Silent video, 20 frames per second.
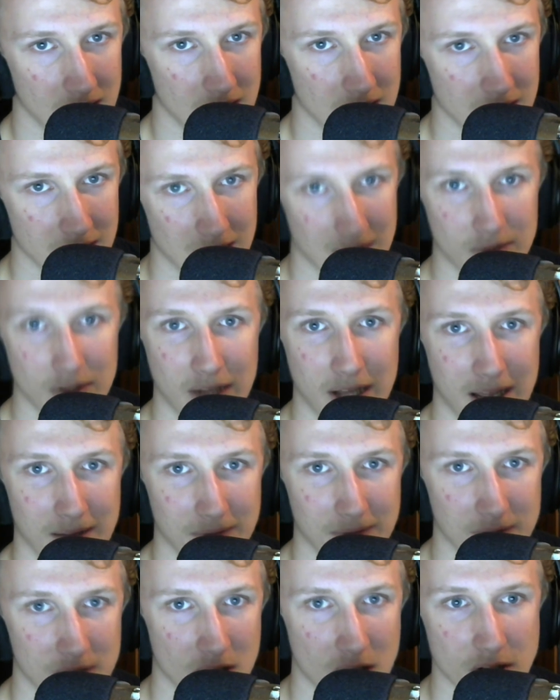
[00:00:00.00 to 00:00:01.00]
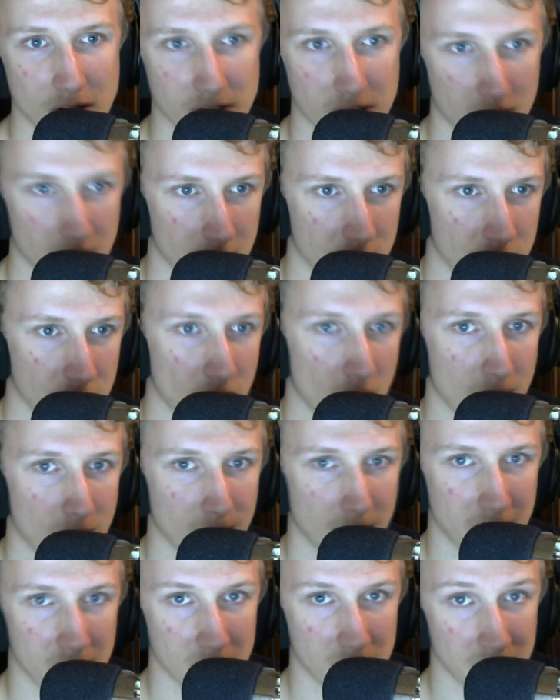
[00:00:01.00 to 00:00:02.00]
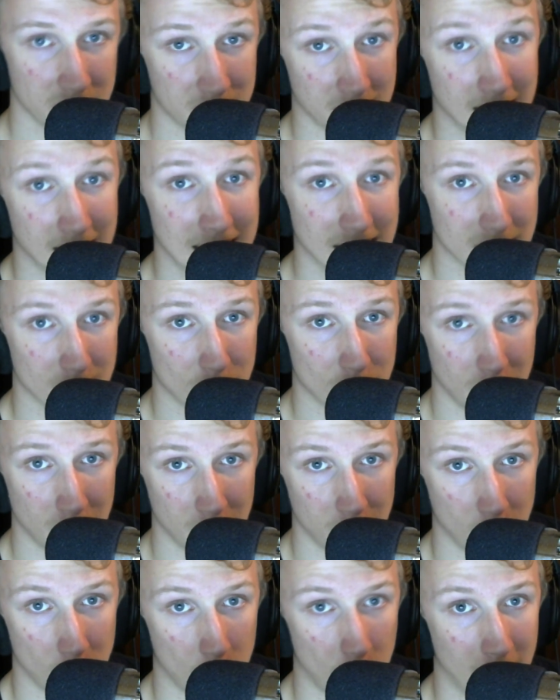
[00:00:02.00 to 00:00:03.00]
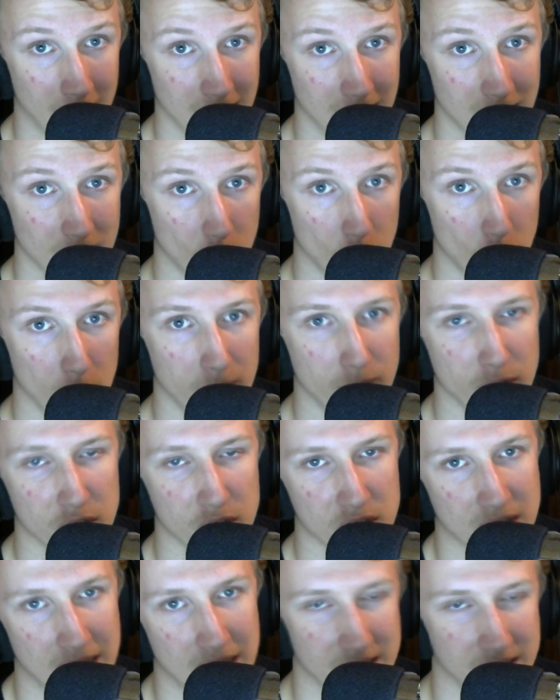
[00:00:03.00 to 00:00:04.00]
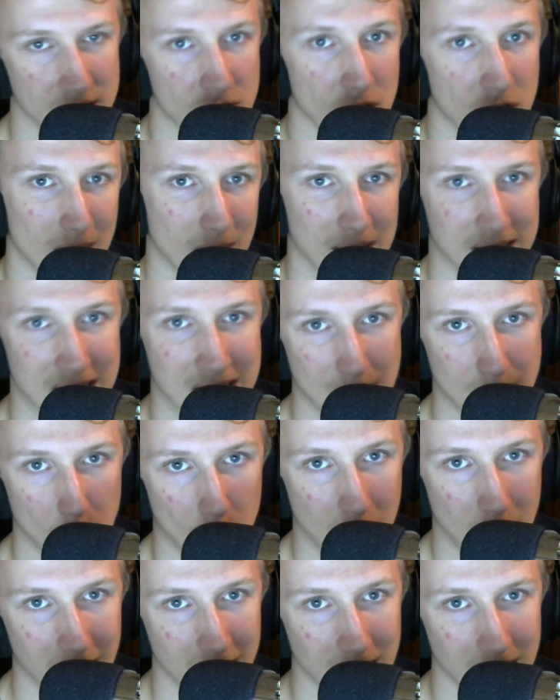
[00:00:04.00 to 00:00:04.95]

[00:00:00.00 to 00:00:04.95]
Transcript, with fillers: They've left, so they're going to chuck money to get them um, away, or in Rodgers' case, chuck money to get them away.